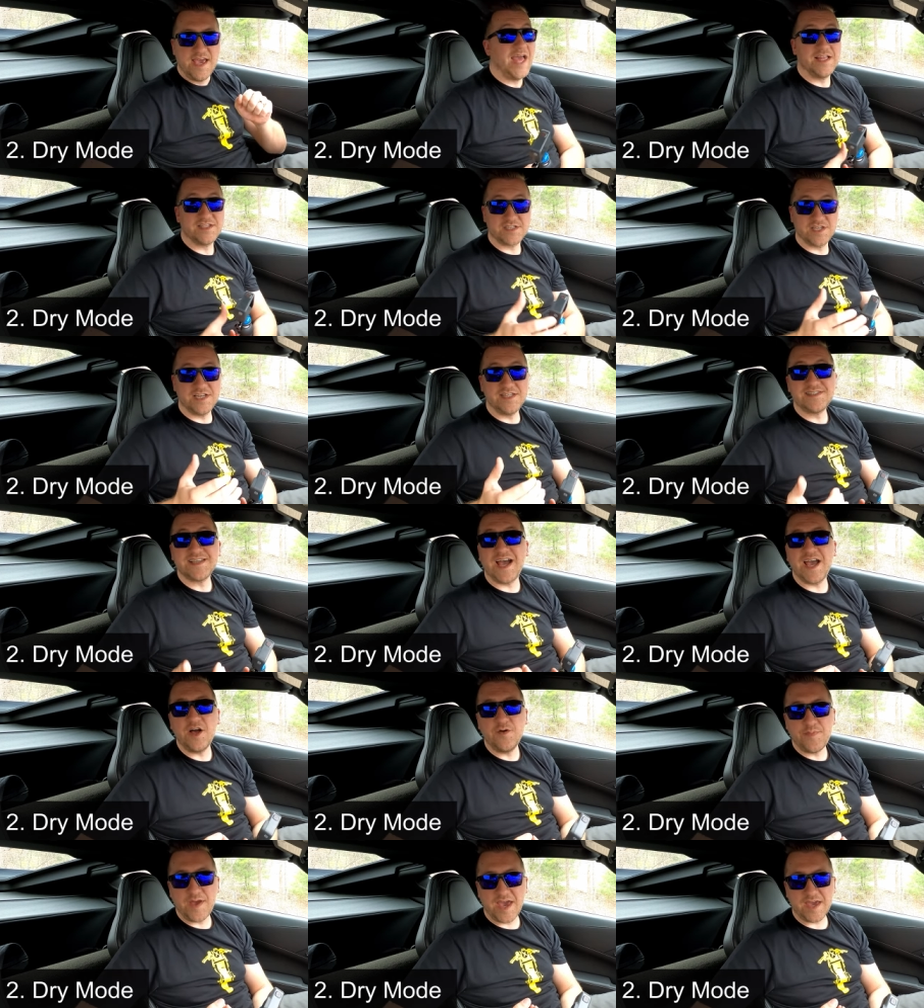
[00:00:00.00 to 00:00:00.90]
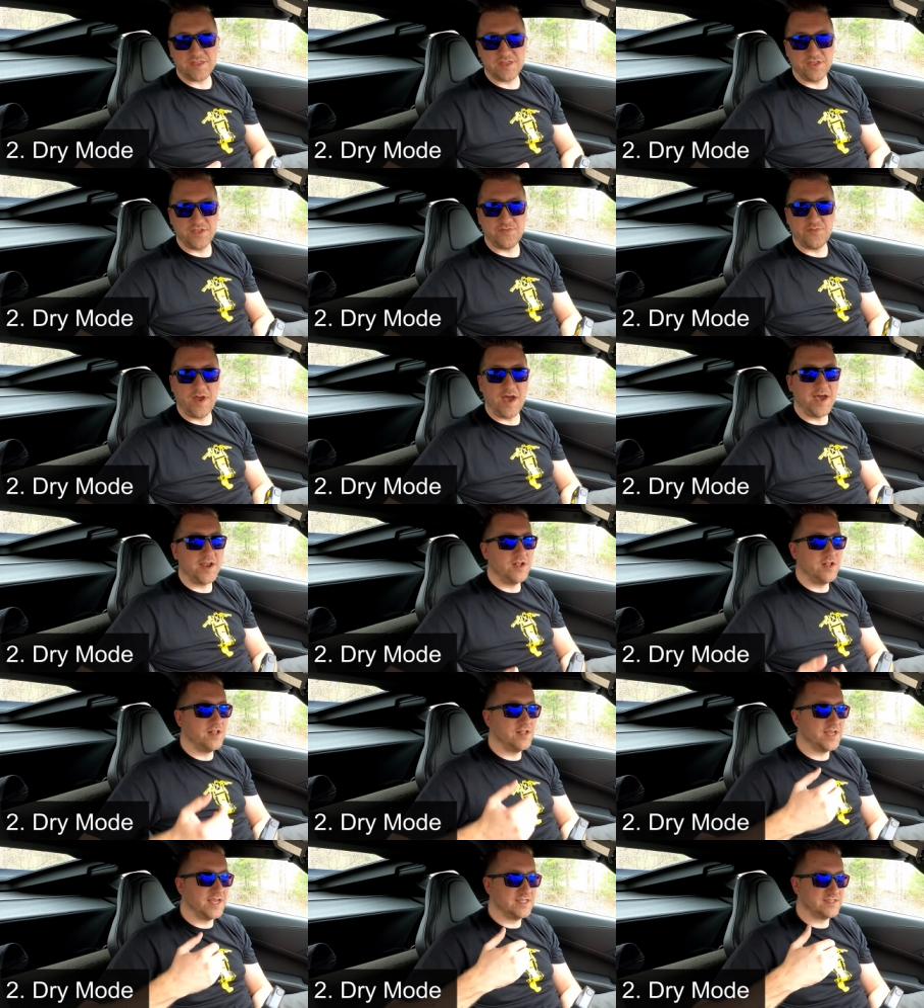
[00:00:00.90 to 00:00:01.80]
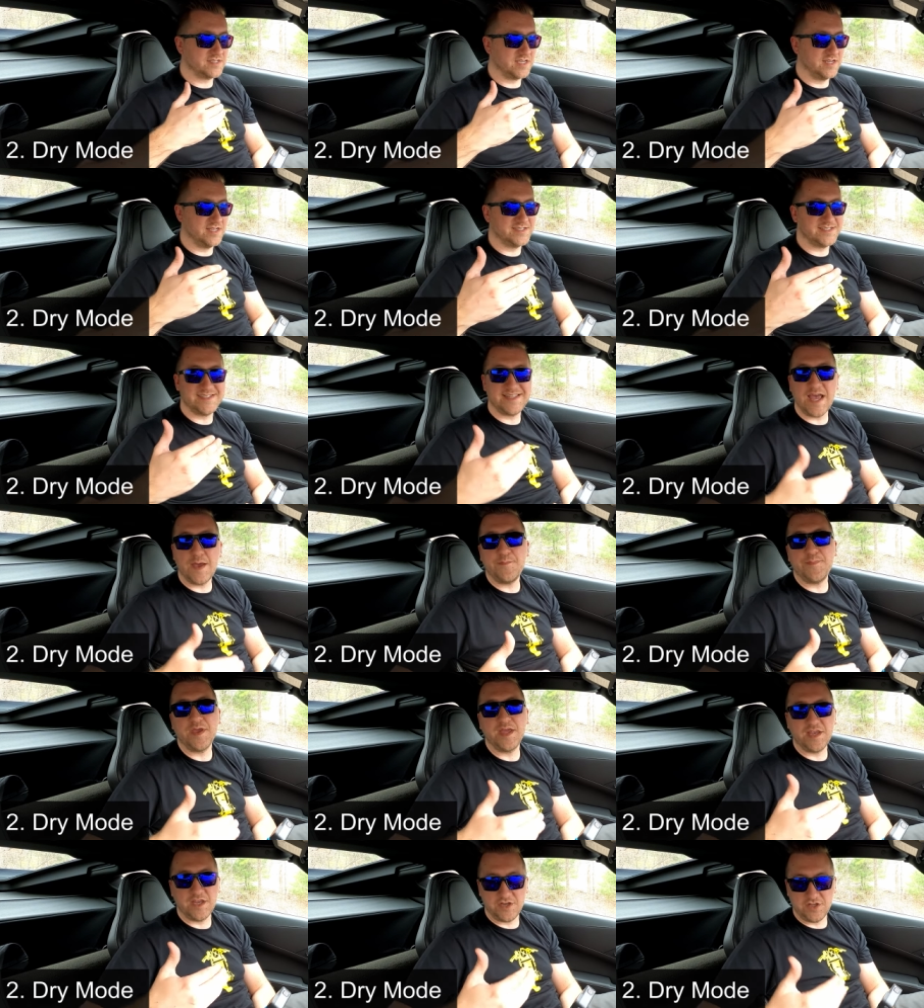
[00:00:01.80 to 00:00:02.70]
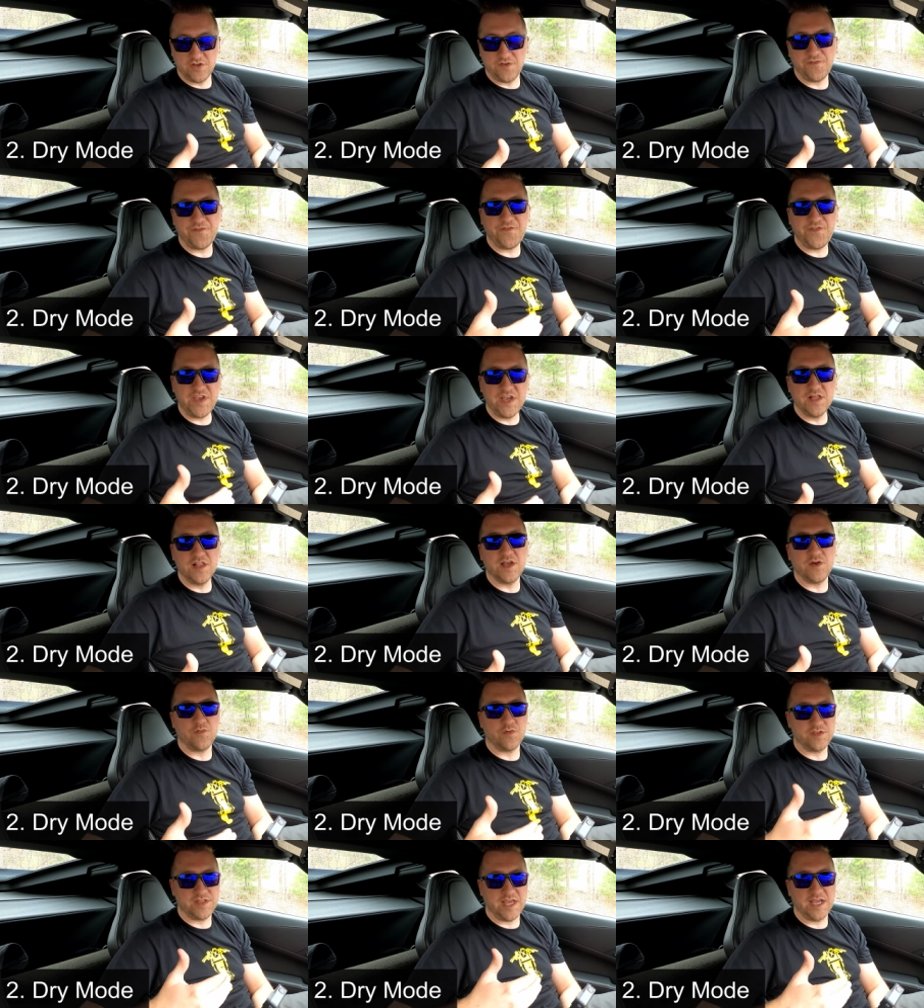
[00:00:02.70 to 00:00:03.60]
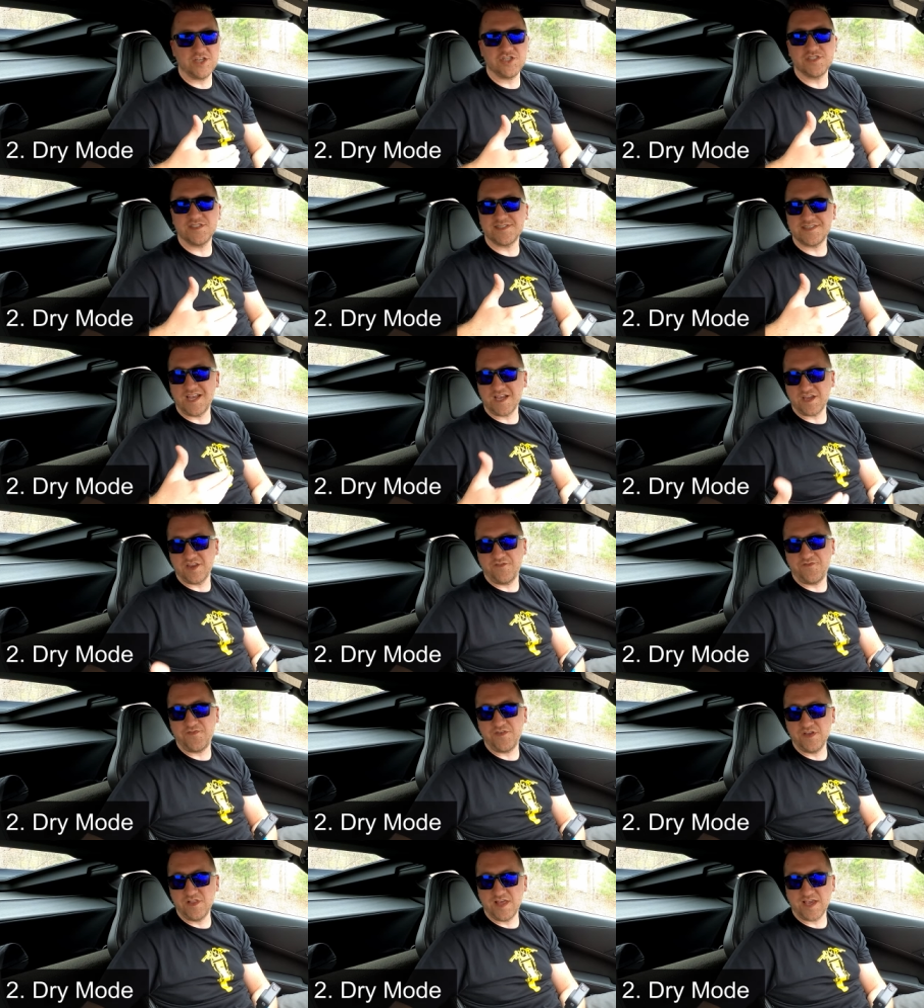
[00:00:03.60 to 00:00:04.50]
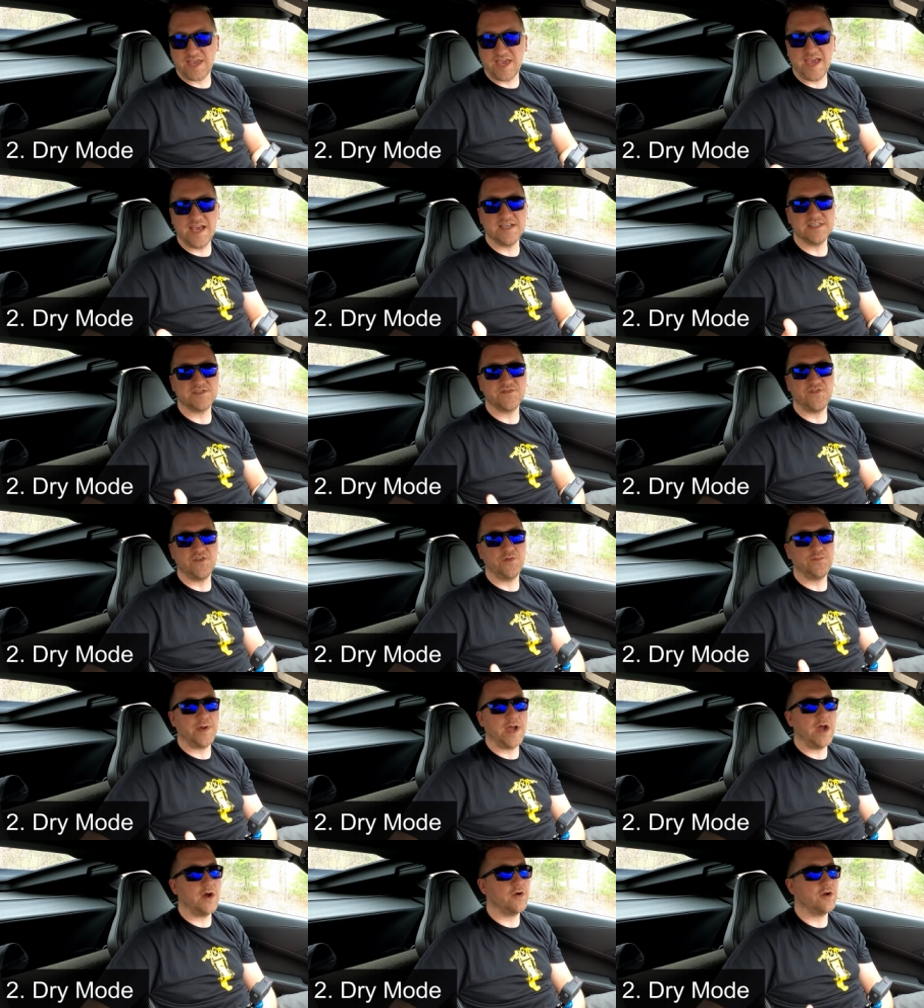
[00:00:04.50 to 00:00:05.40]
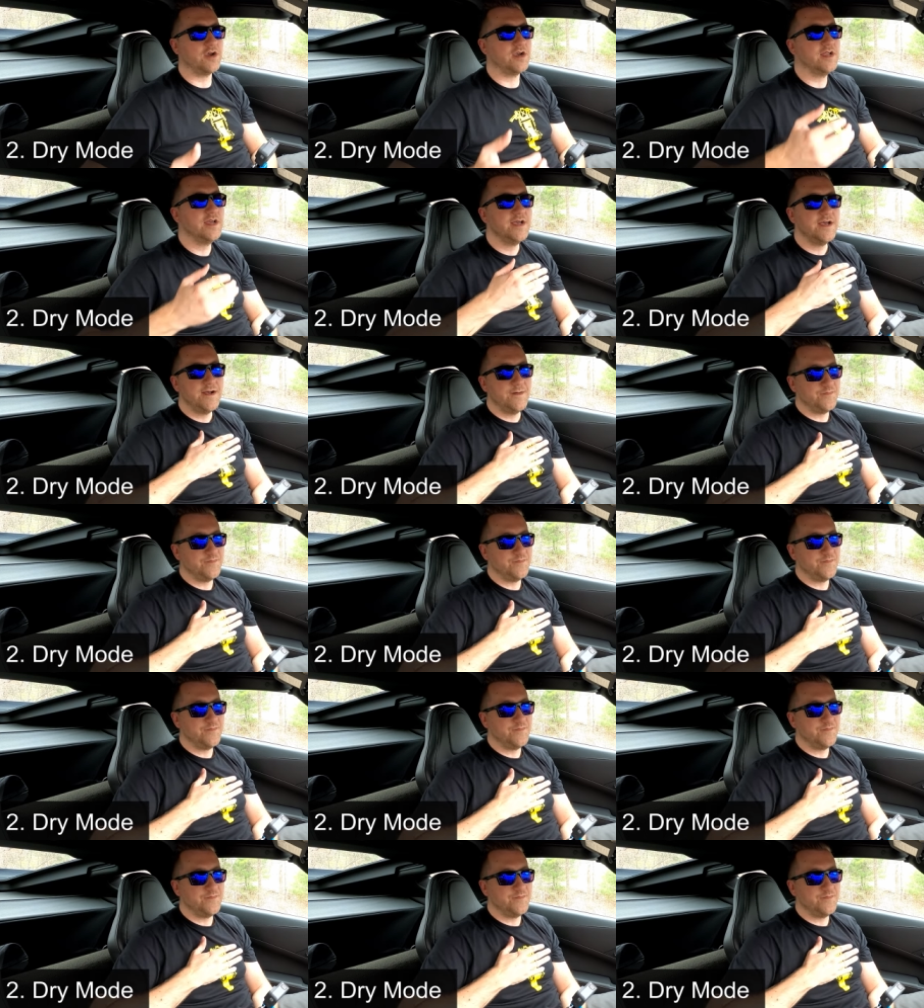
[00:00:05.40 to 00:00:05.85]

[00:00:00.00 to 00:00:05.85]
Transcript: It's going to dial back the throttle, it's going to step in, and you'll feel it where the engine's not going to feel like it has full power.